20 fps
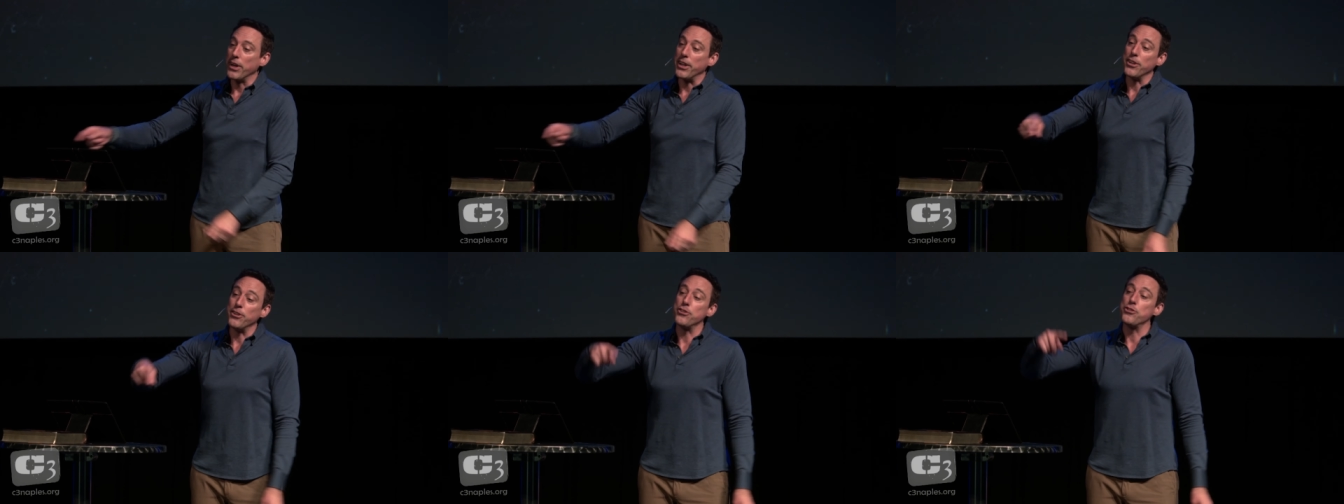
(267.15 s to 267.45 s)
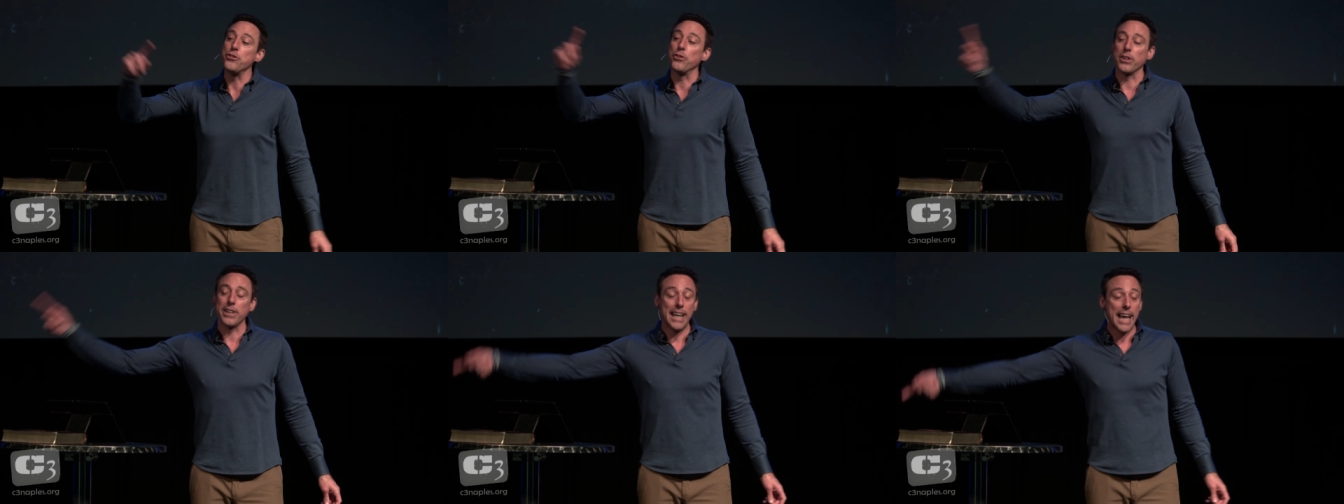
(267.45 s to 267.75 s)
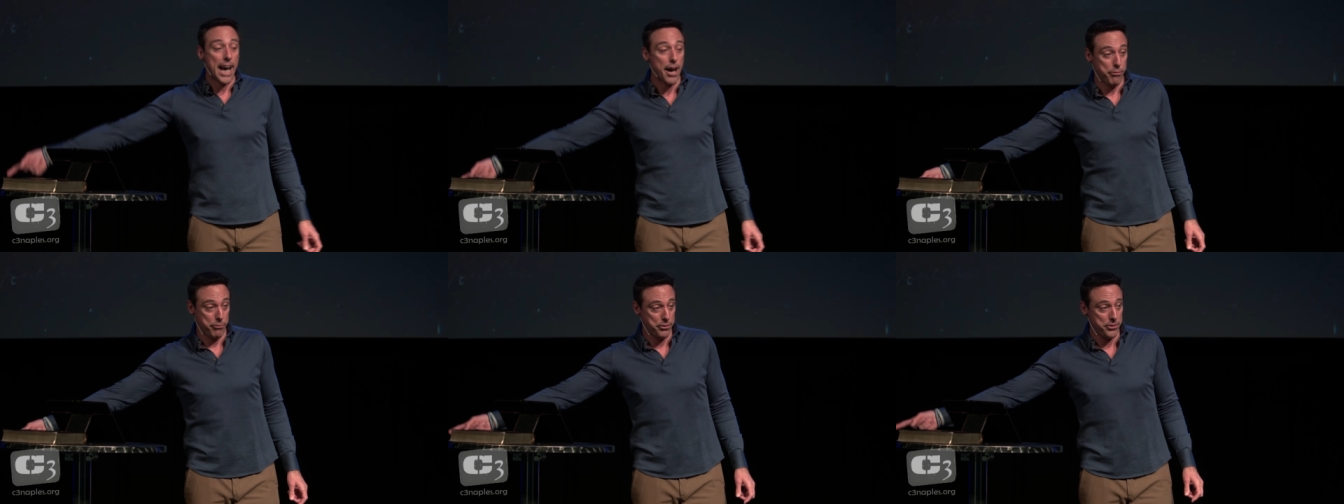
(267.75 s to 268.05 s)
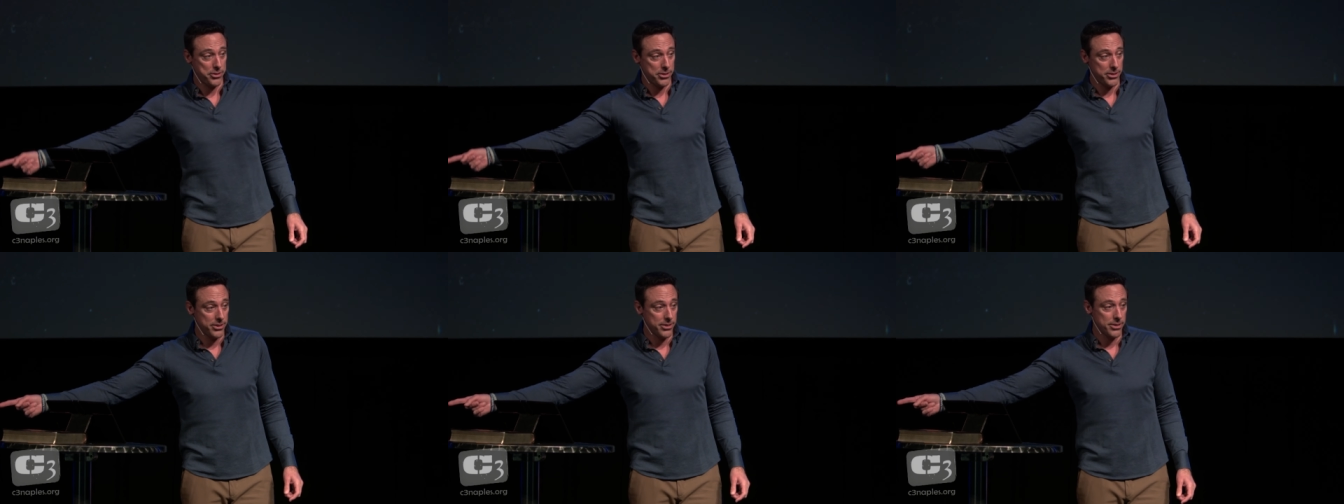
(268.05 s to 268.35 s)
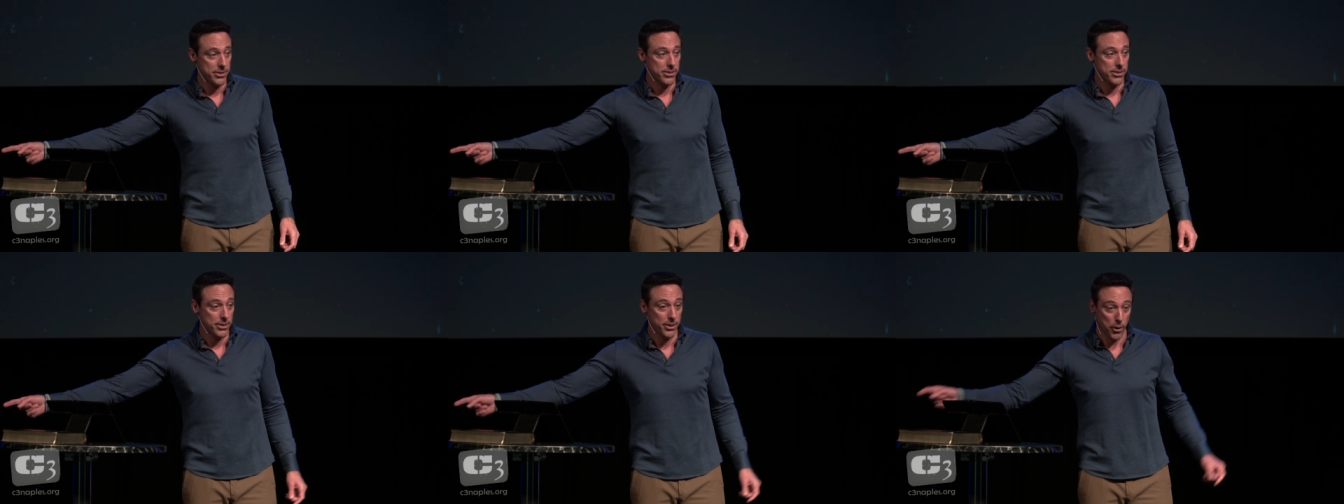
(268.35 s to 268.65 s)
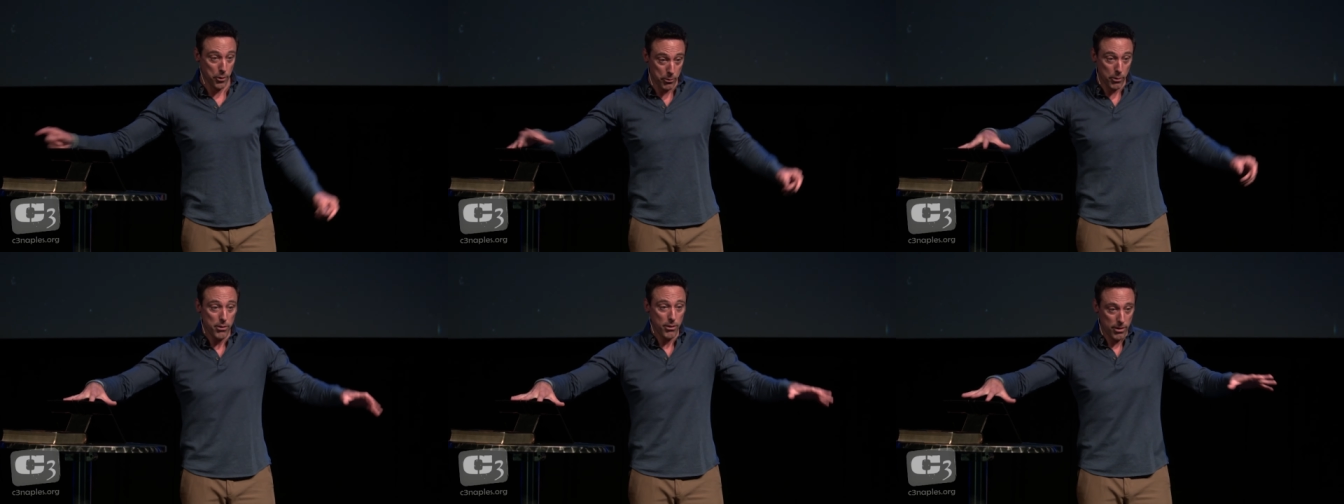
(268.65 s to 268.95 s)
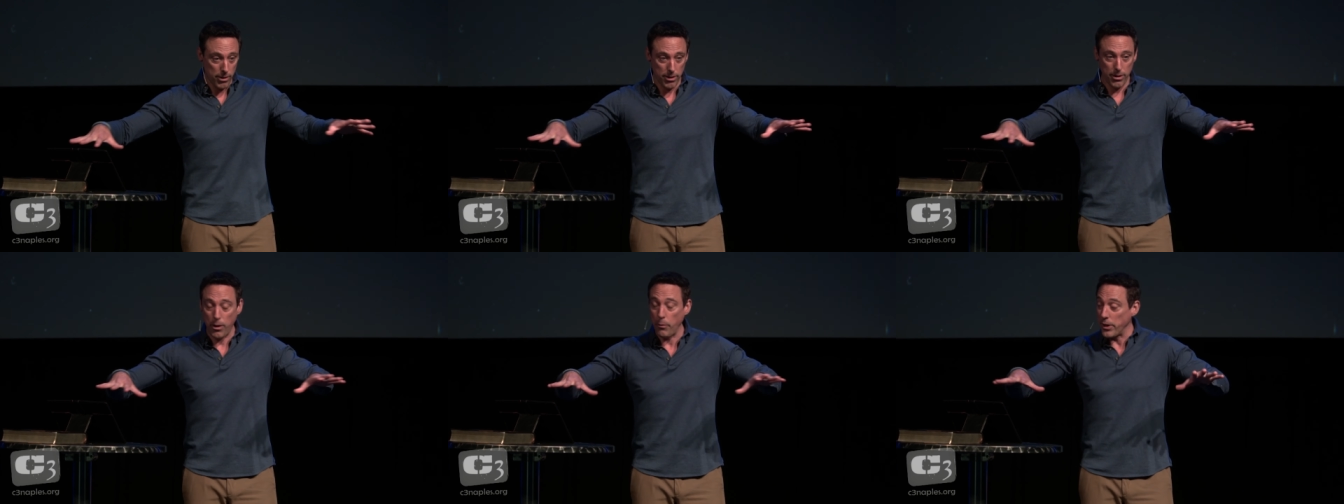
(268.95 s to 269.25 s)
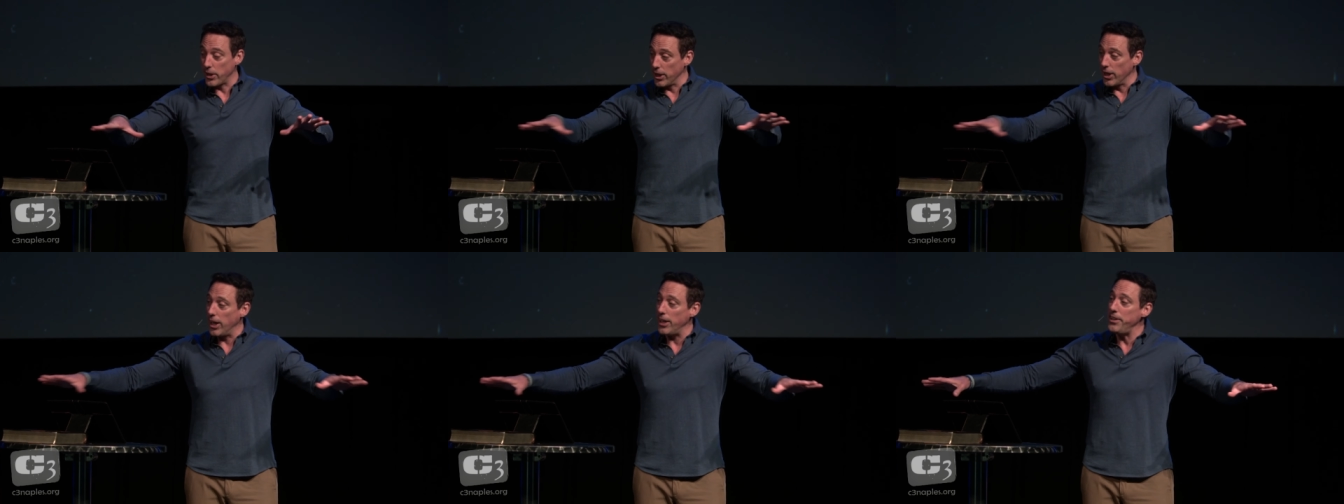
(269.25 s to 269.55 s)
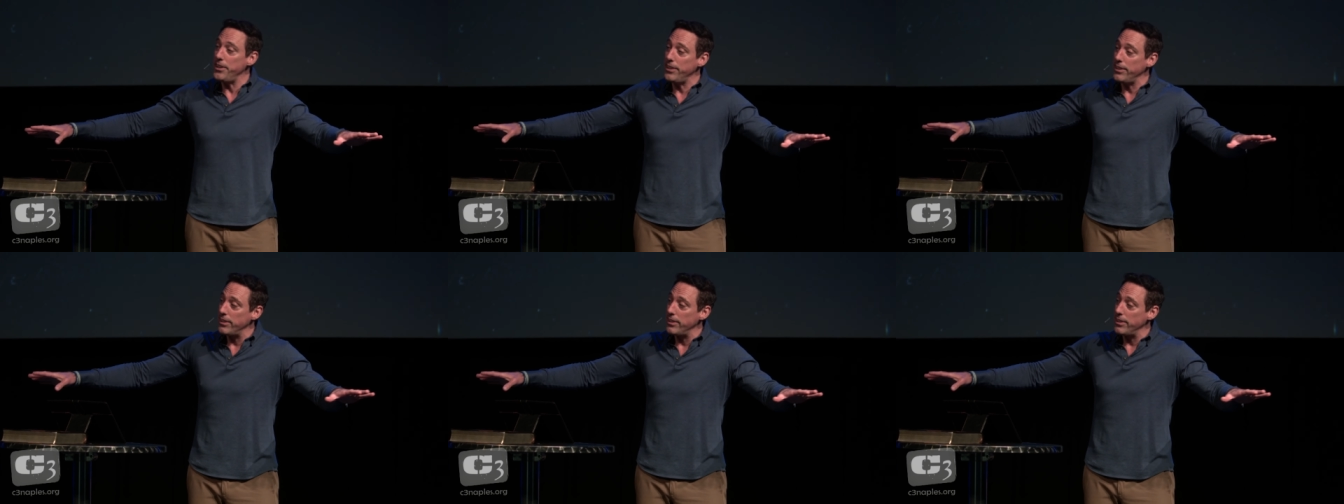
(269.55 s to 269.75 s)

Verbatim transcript: it is your left. Are we good?